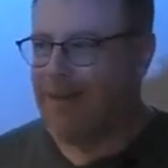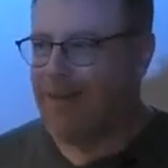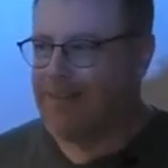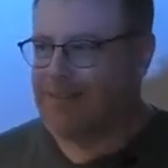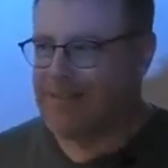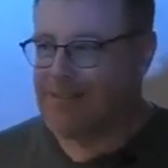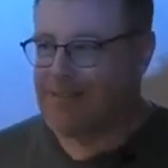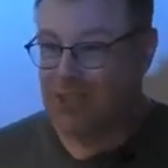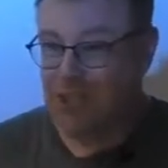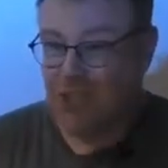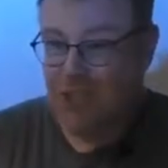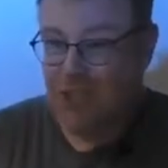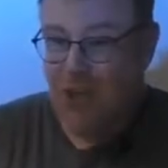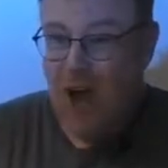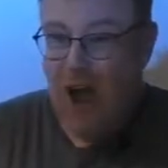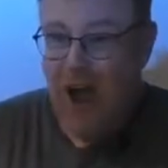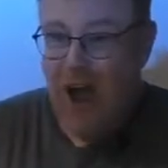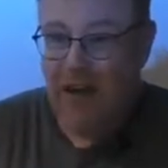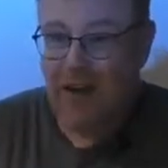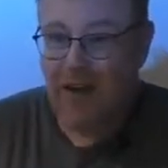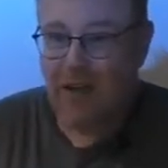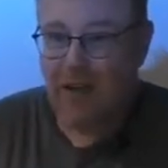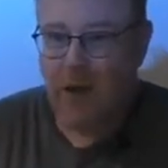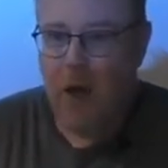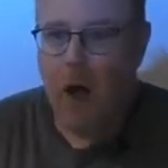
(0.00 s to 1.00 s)
just kind
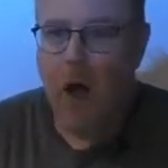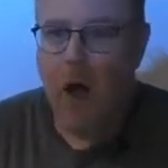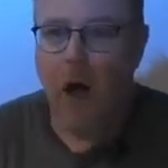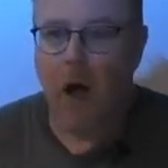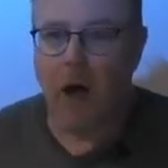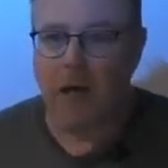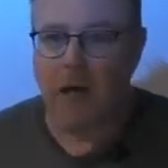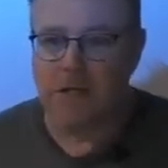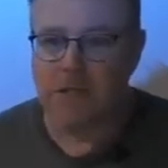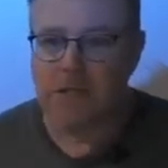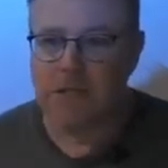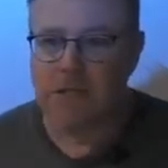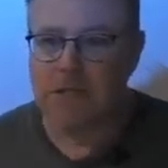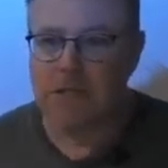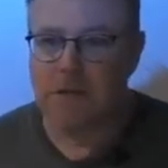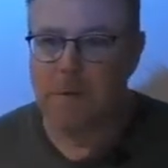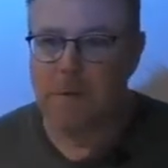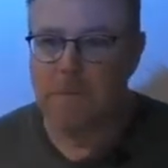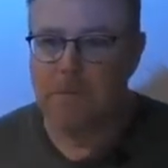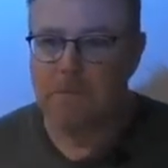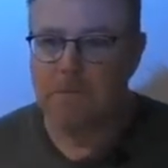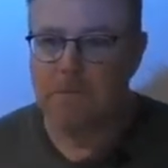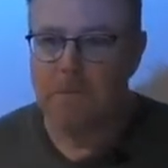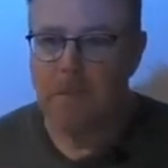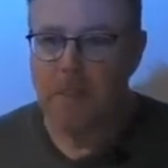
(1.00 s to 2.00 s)
of cause.
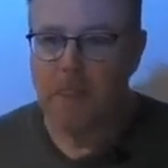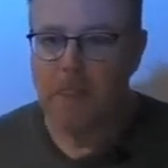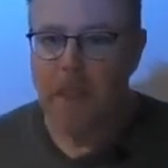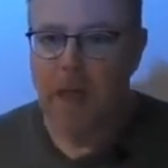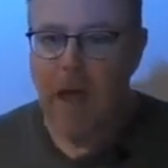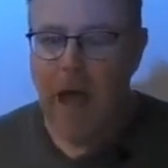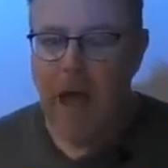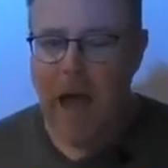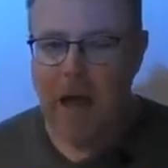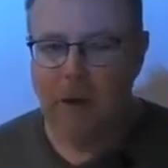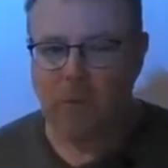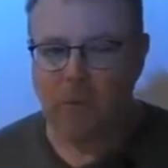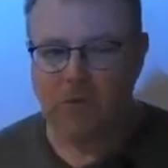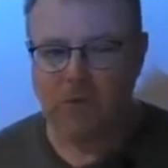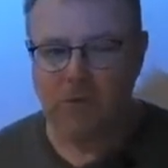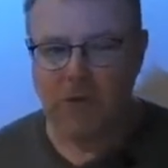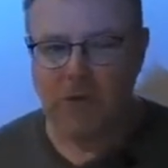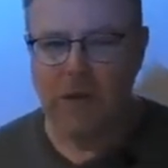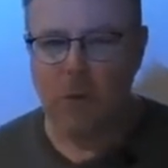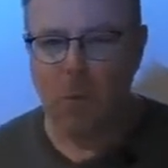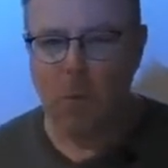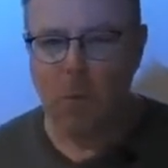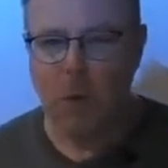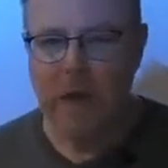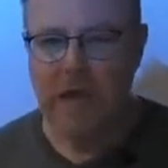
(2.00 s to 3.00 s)
And it was really
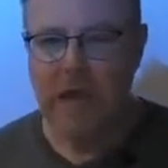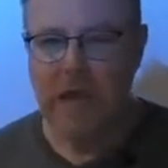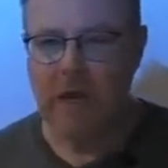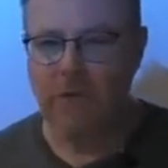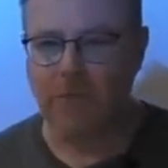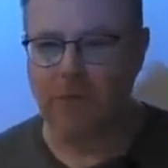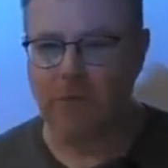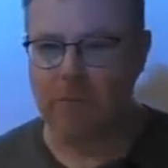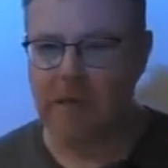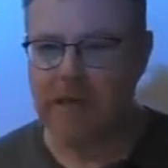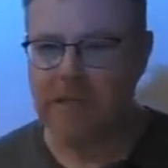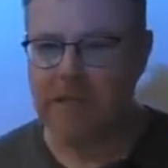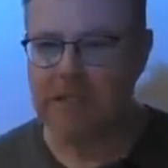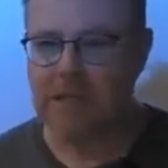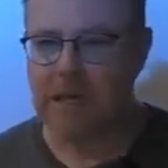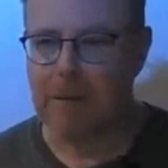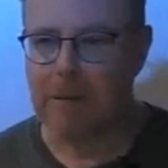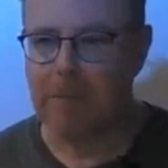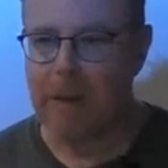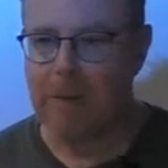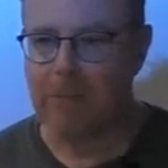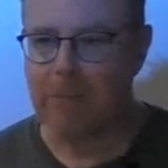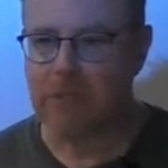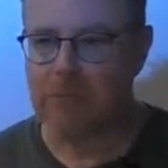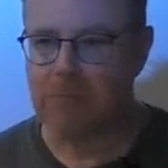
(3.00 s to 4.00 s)
weird for me seeing
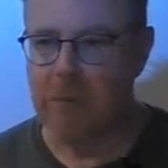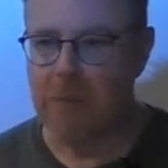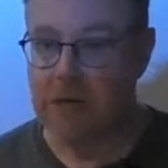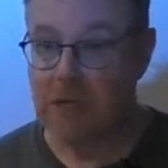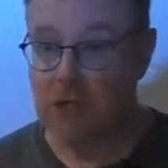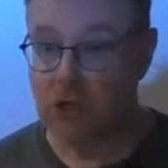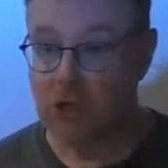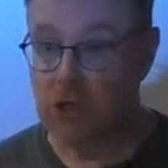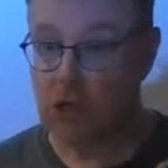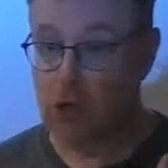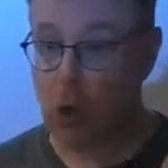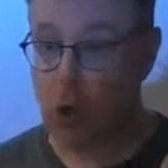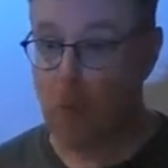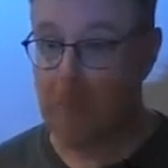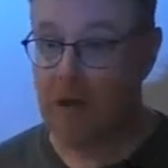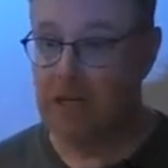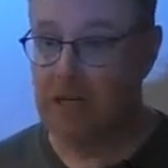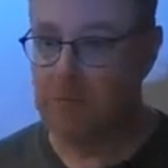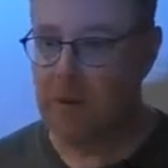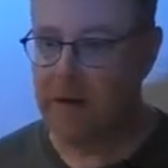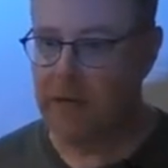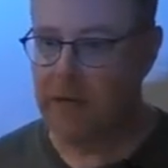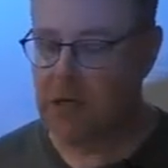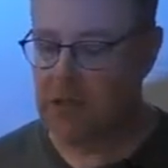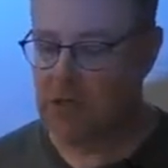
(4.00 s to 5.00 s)
people spending so much
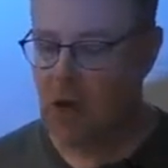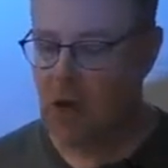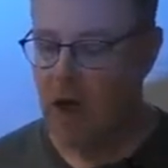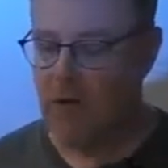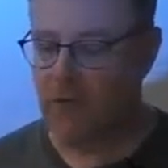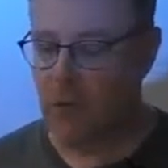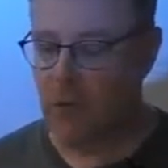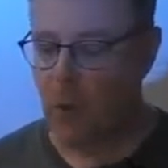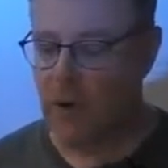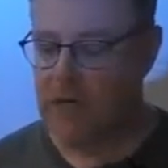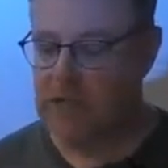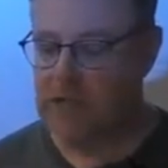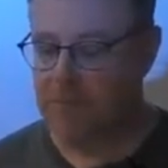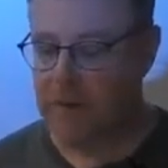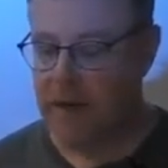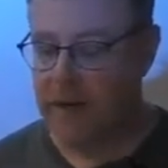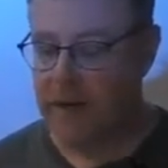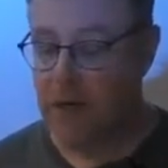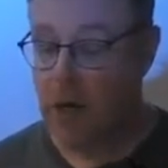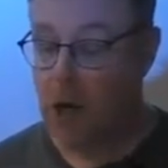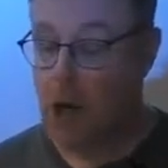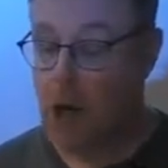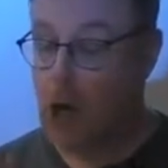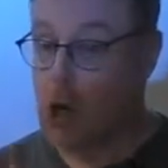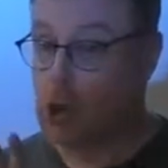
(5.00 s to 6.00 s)
money because I've always been
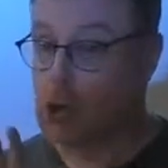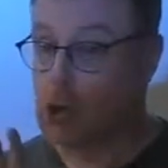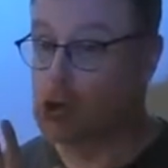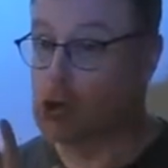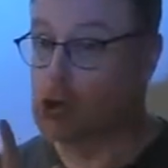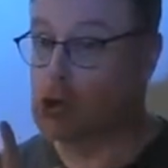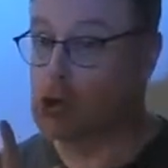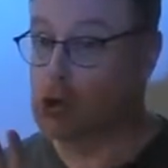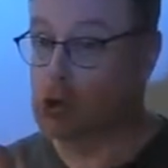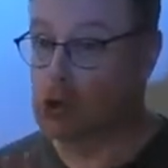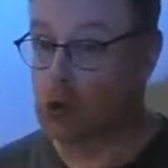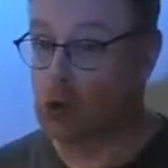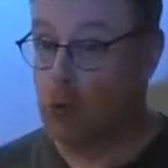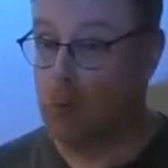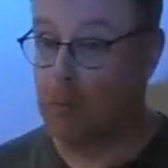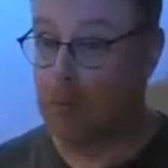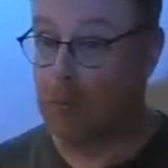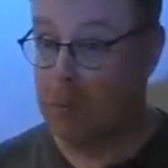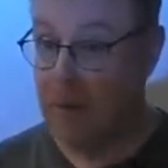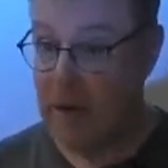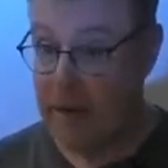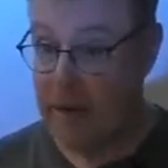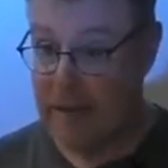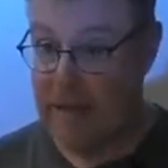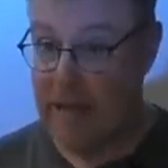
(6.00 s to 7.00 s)

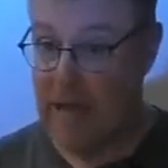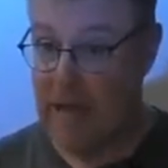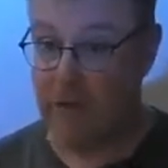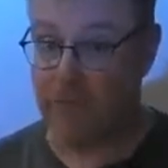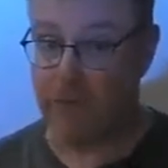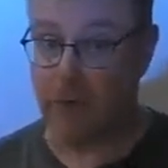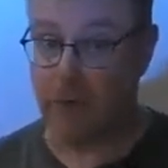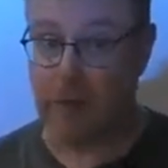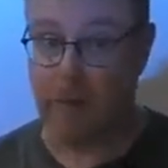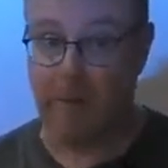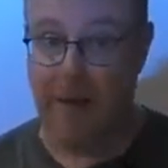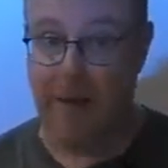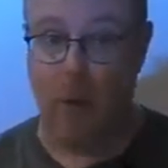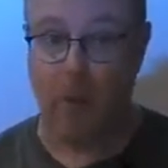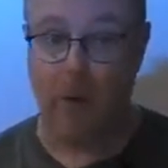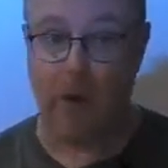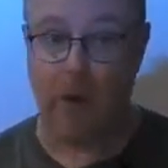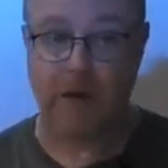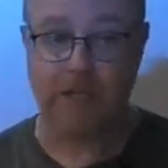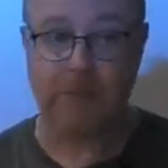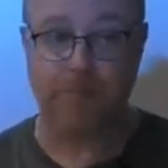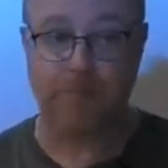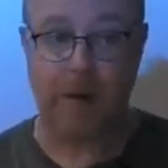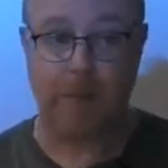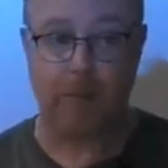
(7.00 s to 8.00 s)
super careful about where I
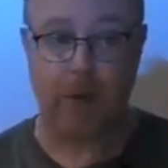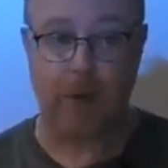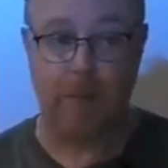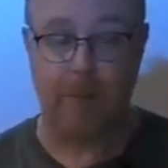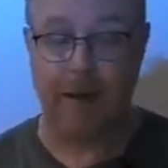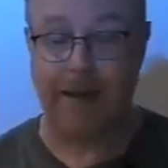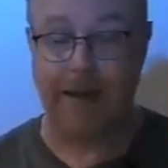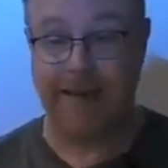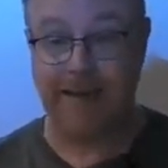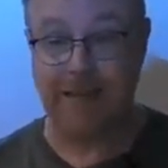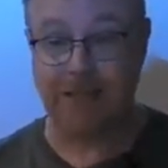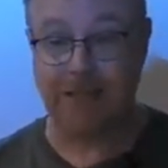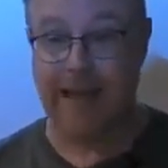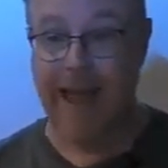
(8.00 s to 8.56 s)
spend my money because I